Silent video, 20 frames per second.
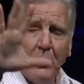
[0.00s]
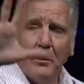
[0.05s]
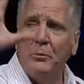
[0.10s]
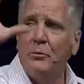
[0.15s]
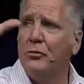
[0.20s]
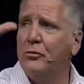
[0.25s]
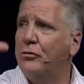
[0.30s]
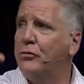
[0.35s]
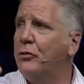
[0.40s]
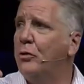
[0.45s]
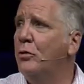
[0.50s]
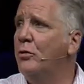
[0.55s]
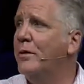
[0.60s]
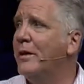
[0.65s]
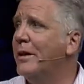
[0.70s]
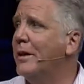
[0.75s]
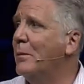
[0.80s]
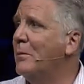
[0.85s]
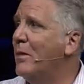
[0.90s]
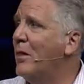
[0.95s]
scriptures to
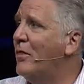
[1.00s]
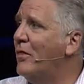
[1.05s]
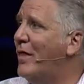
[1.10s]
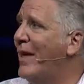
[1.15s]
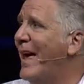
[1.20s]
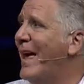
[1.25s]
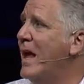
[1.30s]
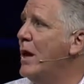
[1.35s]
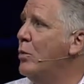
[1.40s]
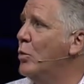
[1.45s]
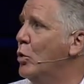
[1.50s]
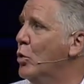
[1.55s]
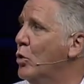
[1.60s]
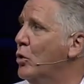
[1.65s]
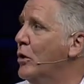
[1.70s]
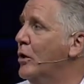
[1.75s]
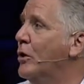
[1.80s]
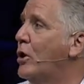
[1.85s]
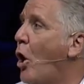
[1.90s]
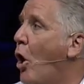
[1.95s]
them, they
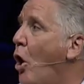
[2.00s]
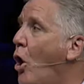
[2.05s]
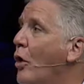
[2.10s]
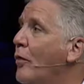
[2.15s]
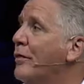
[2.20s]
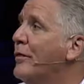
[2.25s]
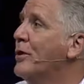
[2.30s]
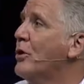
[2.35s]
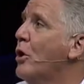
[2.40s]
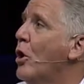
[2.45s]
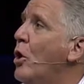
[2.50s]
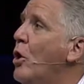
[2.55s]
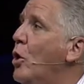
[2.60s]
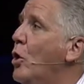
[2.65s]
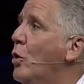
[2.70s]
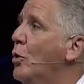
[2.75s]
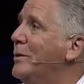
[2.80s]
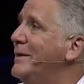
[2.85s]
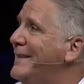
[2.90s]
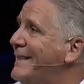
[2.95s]
would, on their
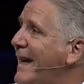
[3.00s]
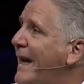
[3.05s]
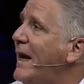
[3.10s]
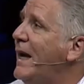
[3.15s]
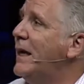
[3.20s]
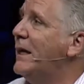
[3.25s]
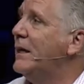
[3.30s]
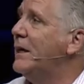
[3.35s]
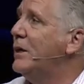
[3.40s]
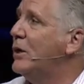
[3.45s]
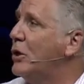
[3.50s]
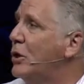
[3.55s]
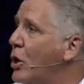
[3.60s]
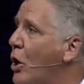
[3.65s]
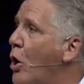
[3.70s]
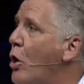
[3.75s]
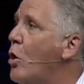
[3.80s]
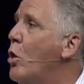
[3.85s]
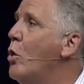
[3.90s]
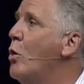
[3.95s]
own, daily,
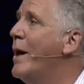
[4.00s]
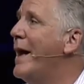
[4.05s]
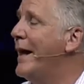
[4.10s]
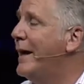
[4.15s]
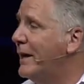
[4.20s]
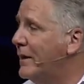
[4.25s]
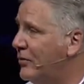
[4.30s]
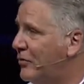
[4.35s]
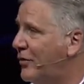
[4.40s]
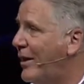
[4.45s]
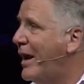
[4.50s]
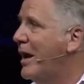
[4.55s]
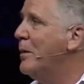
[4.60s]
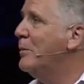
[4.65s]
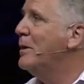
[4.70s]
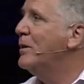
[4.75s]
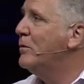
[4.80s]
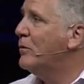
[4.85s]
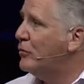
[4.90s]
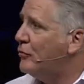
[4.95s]
go and
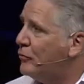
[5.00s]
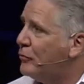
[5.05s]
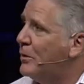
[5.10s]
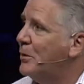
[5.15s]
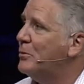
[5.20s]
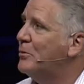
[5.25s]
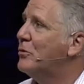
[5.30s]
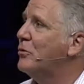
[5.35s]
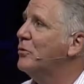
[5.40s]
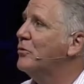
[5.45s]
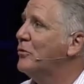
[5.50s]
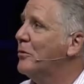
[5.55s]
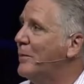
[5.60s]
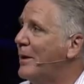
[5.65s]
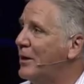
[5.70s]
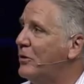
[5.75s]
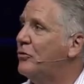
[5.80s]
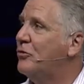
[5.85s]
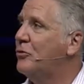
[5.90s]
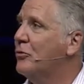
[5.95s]
examine the scriptures
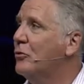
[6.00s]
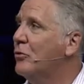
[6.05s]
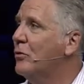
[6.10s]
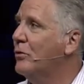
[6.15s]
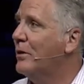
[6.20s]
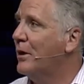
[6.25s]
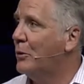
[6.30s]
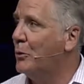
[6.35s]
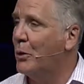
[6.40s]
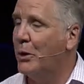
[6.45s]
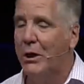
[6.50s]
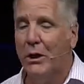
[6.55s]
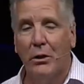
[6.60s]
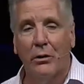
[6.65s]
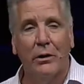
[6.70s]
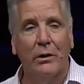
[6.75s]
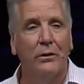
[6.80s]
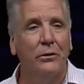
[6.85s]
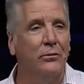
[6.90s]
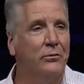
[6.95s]
and make sure they were
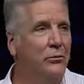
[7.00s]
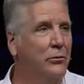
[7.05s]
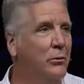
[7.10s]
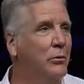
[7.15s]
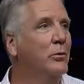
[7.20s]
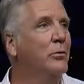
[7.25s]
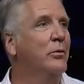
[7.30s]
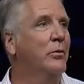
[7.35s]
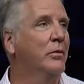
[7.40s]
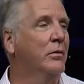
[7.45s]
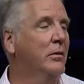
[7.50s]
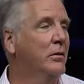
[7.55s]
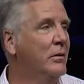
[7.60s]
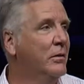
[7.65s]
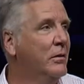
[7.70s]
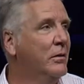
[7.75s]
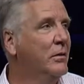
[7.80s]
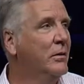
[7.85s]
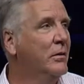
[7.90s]
hearing the truth.